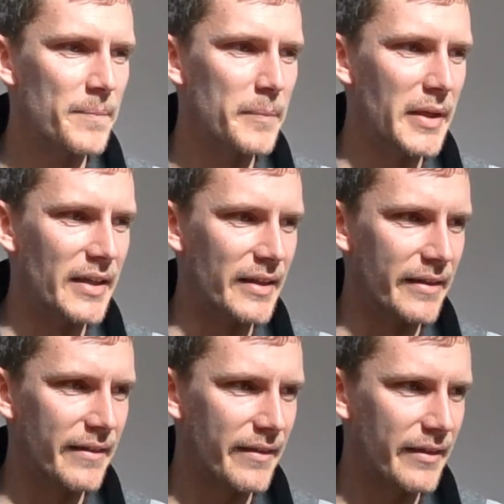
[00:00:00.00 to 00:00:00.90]

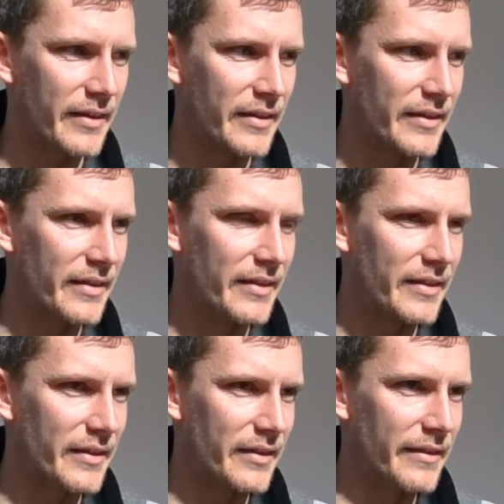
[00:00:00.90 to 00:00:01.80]
But
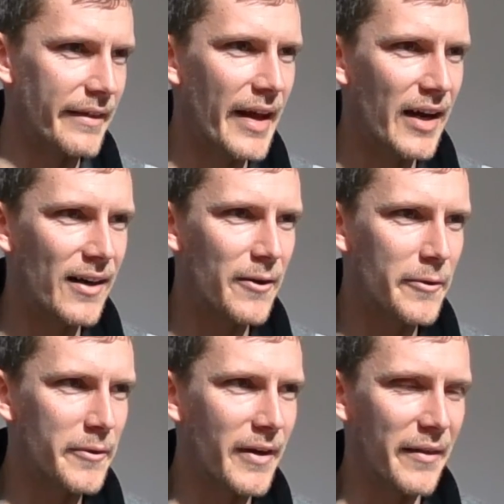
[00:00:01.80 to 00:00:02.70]

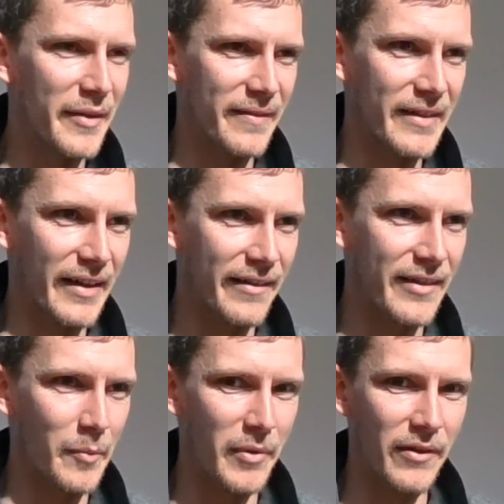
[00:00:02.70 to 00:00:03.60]
now I think the next
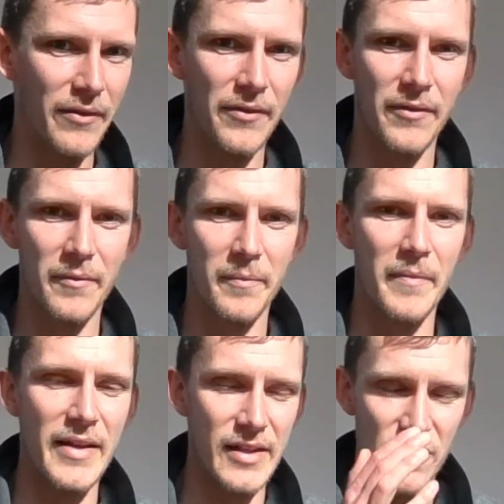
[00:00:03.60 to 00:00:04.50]
step is
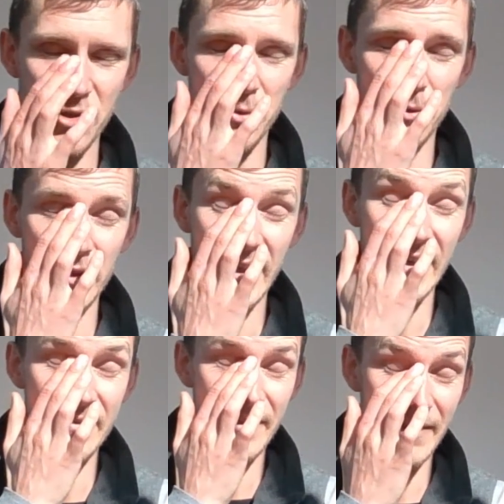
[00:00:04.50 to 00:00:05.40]
making sure
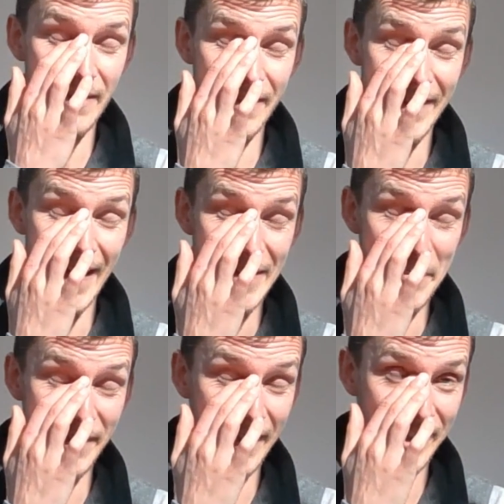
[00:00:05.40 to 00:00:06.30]
again that the game
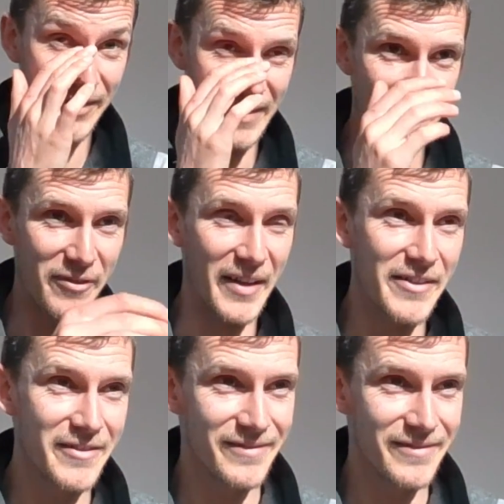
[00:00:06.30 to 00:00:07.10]
is actually fun,